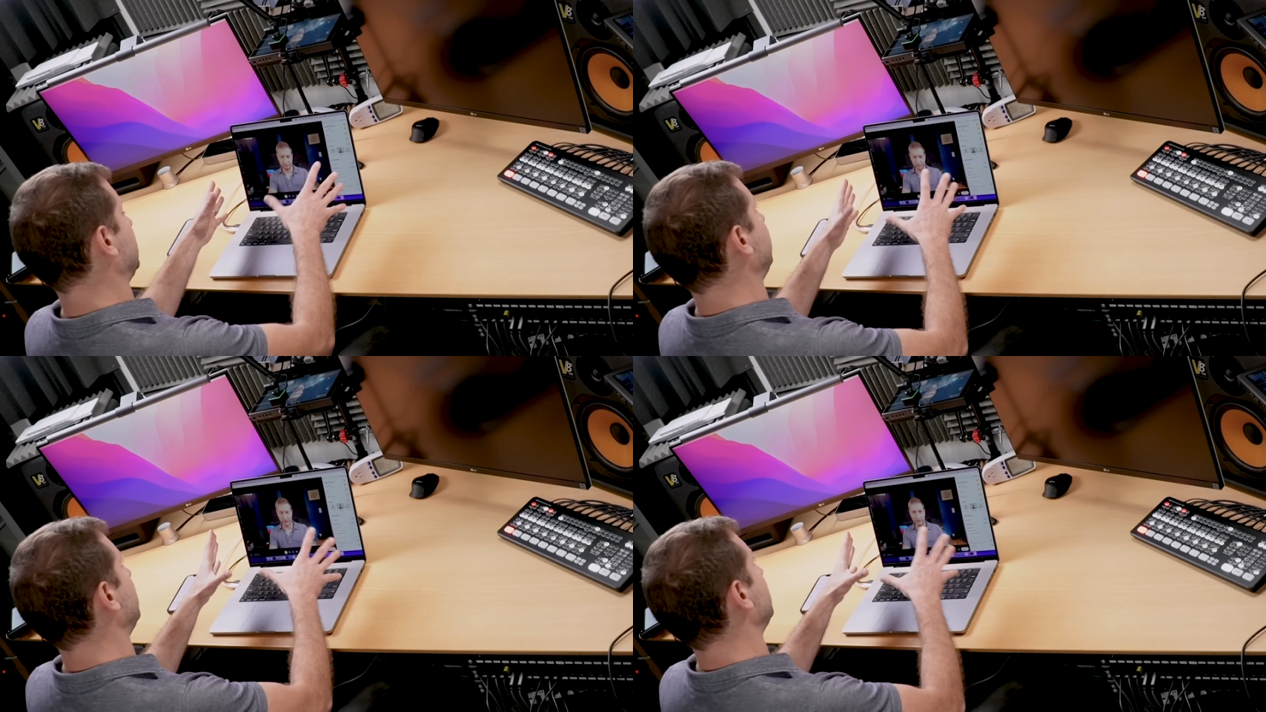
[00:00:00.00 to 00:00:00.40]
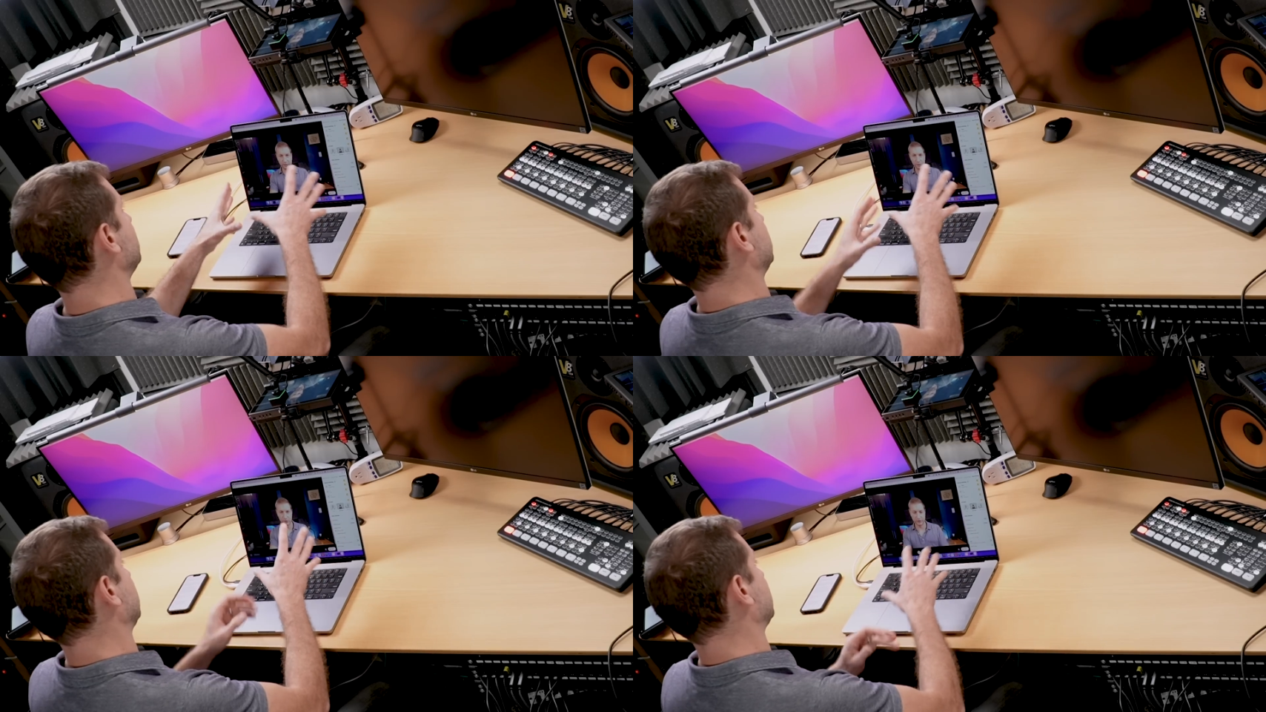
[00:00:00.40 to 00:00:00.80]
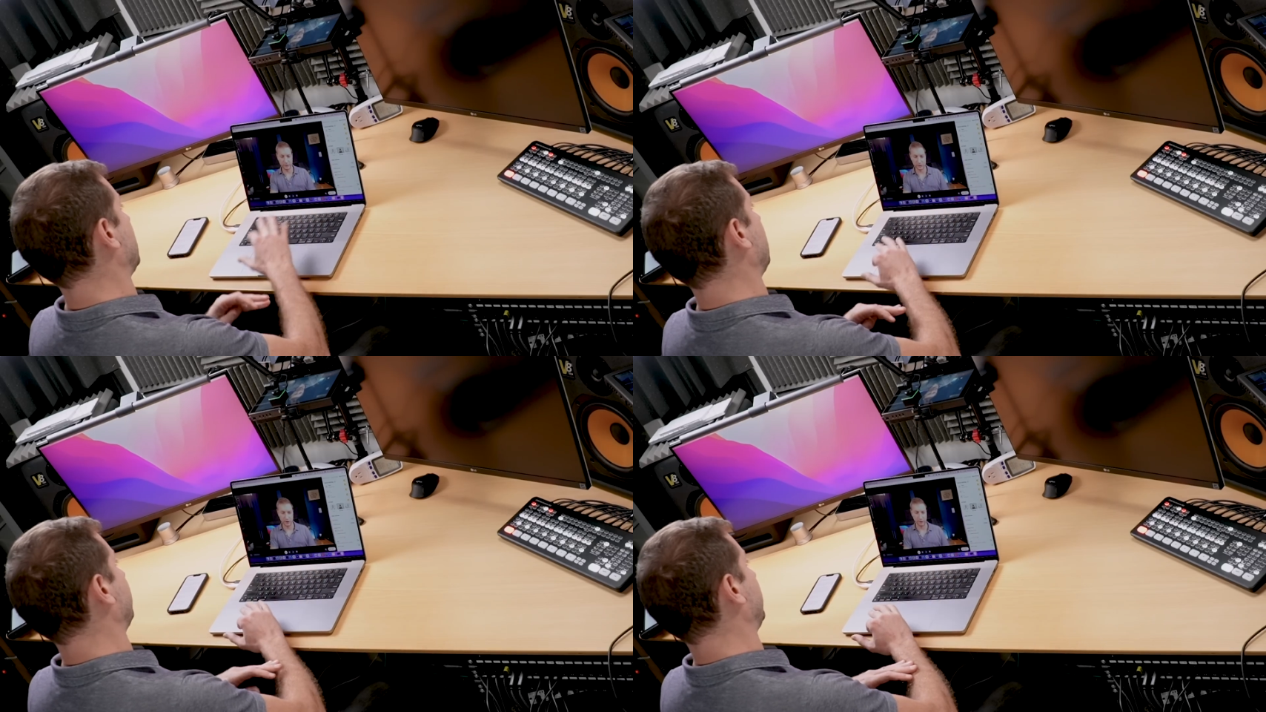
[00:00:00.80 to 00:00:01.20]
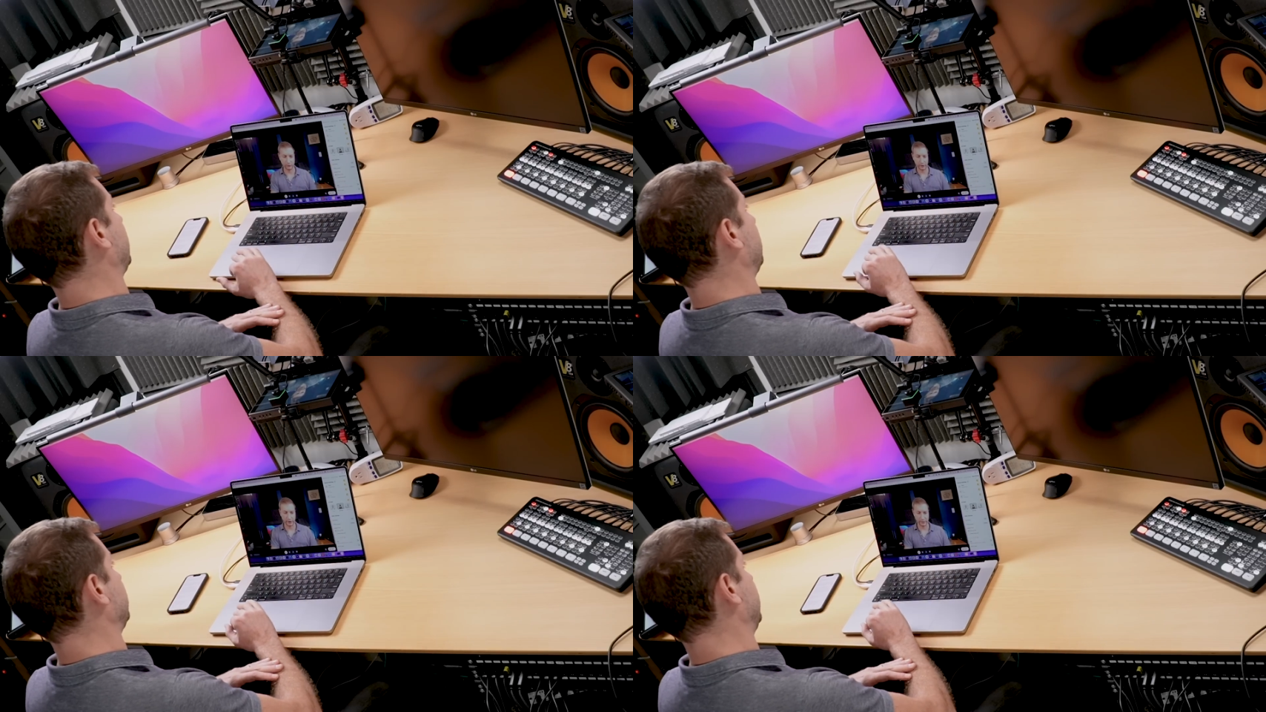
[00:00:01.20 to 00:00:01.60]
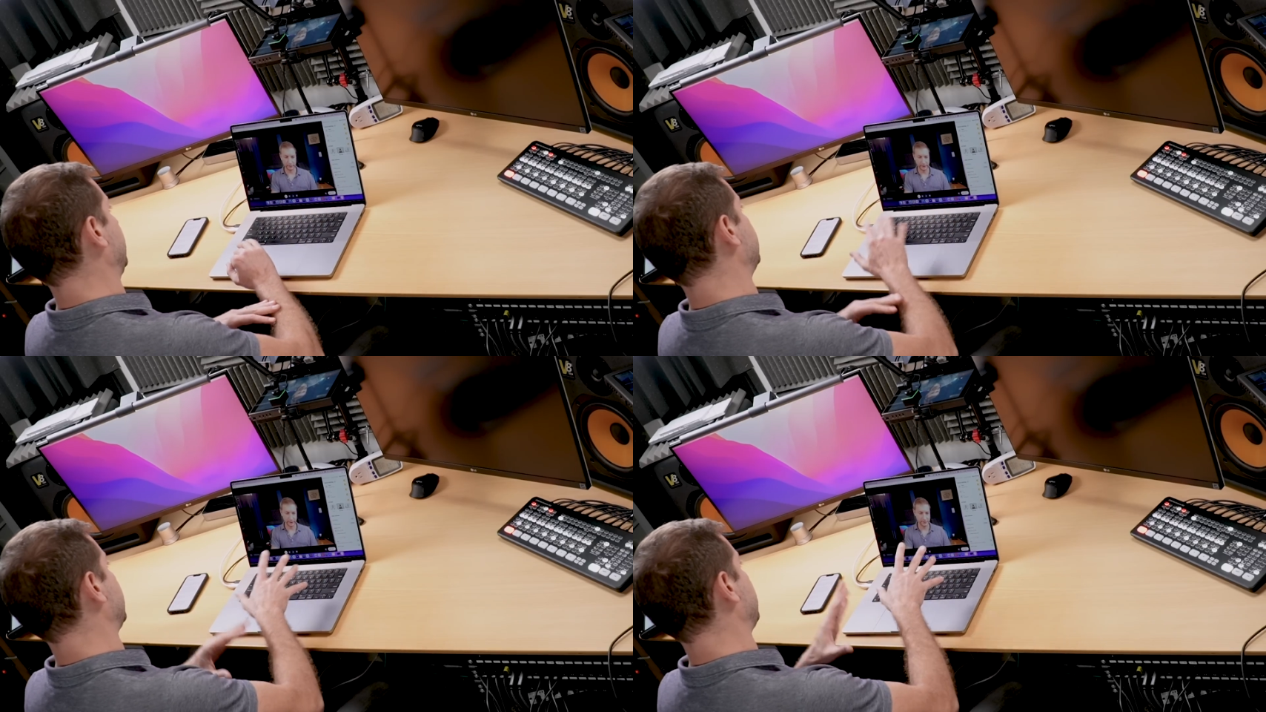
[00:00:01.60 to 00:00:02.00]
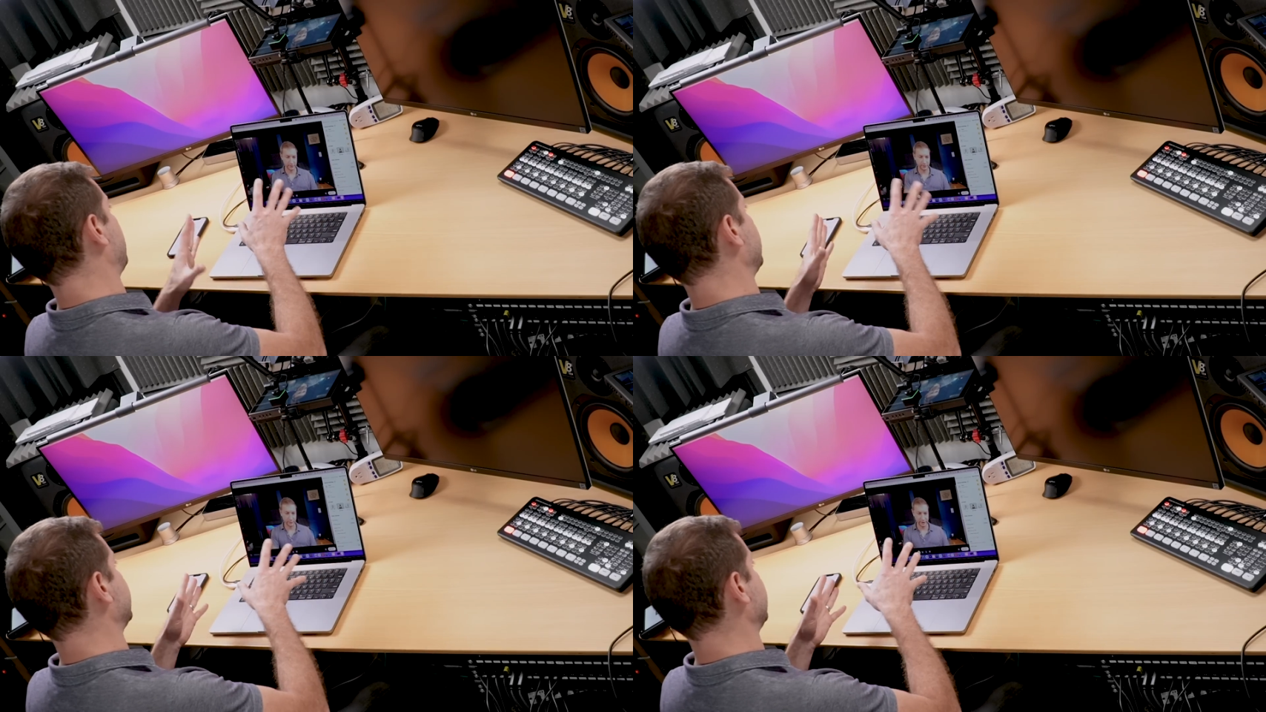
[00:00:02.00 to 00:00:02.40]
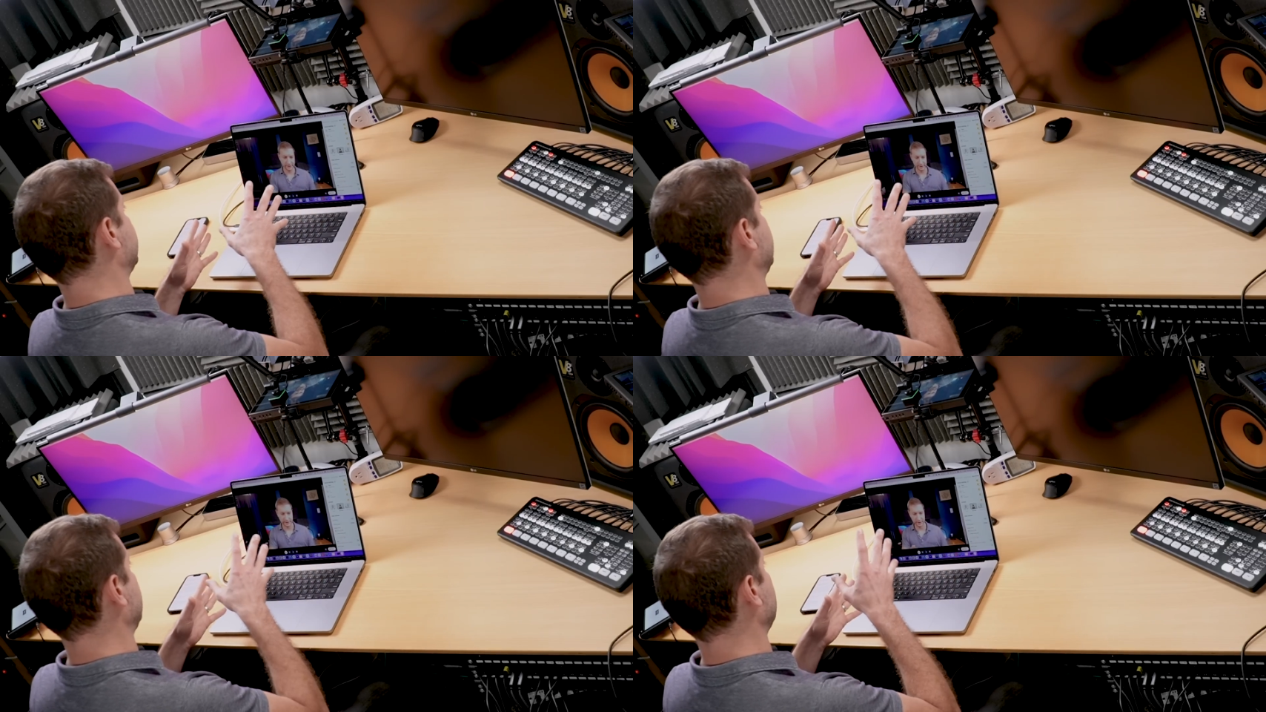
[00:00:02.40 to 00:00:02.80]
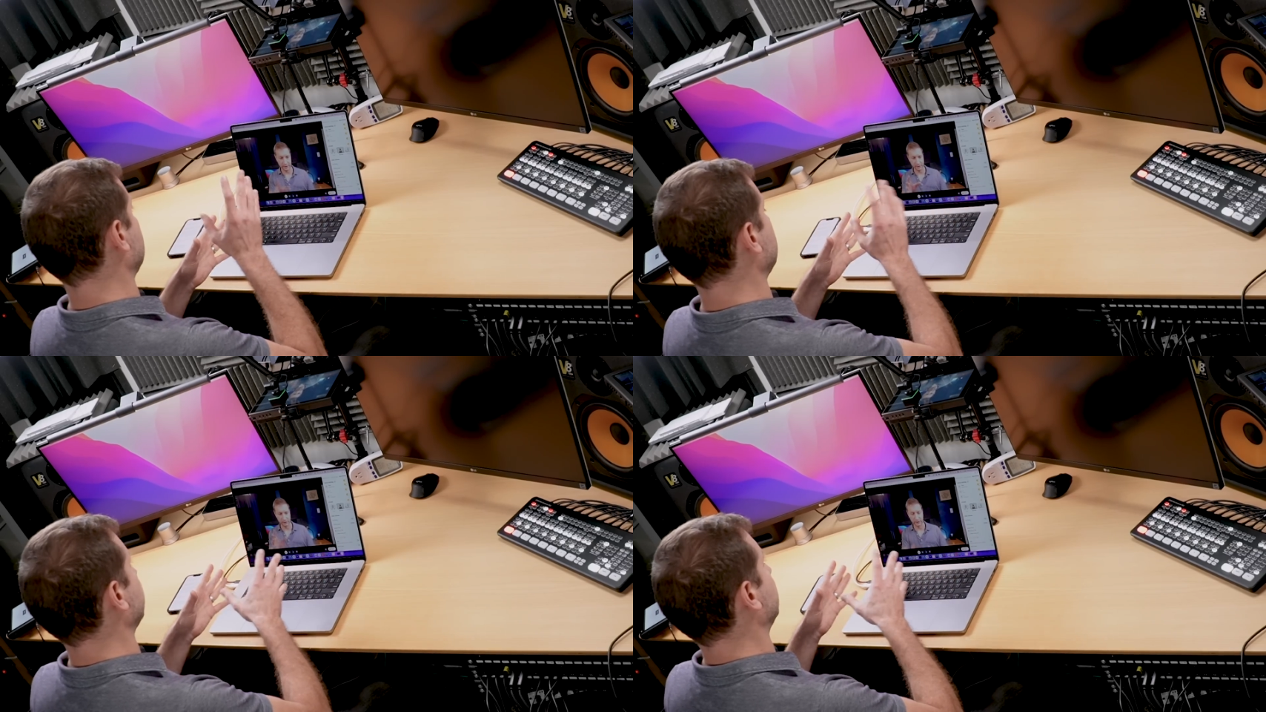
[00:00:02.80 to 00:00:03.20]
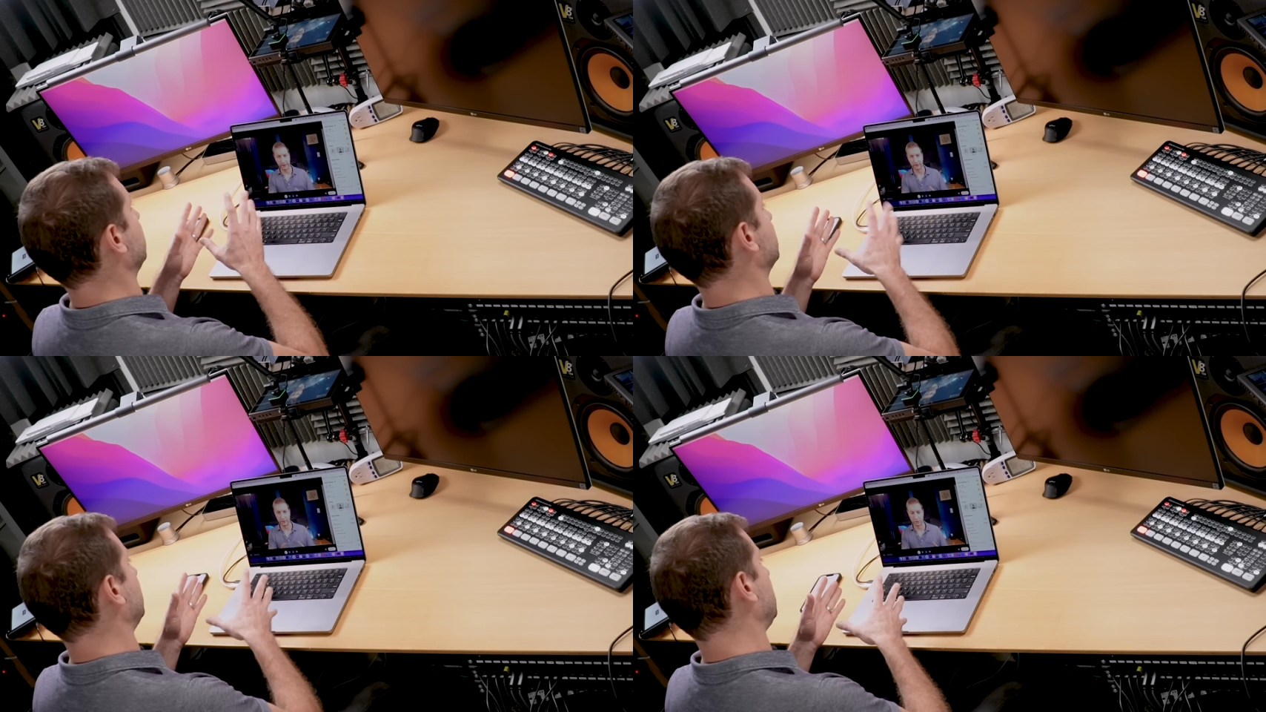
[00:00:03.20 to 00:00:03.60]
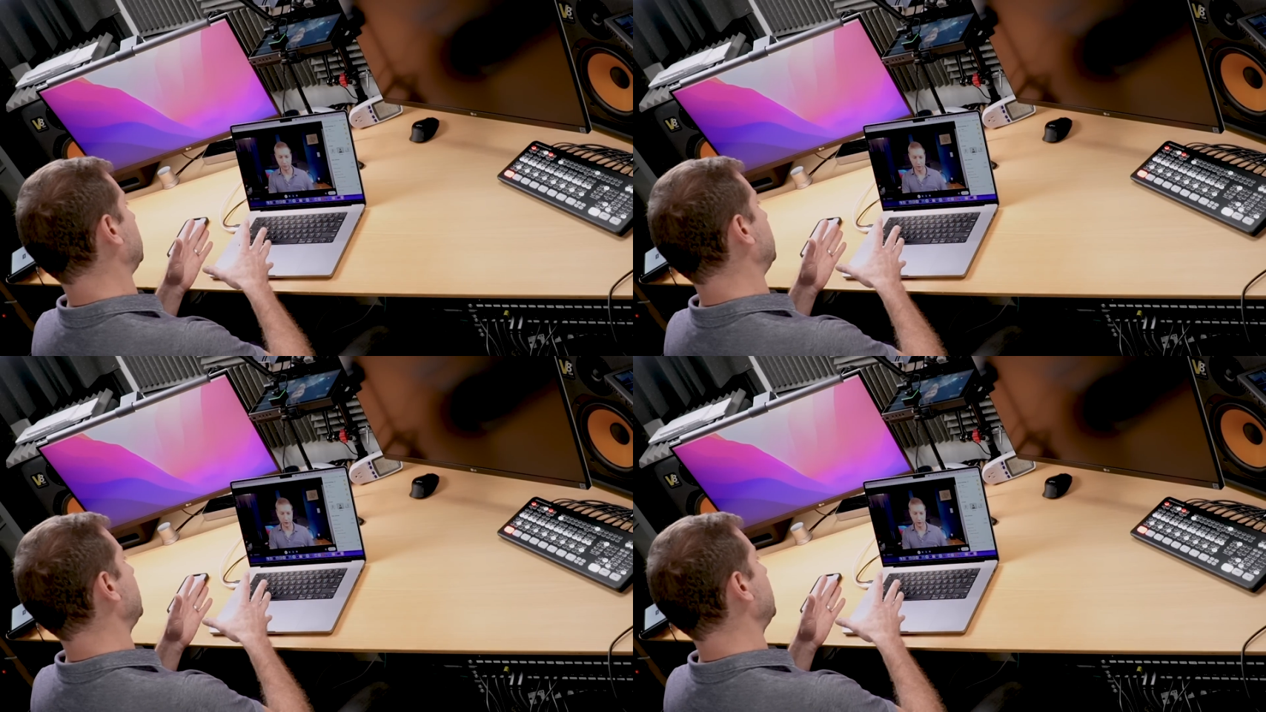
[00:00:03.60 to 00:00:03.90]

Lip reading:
(no speaker visible)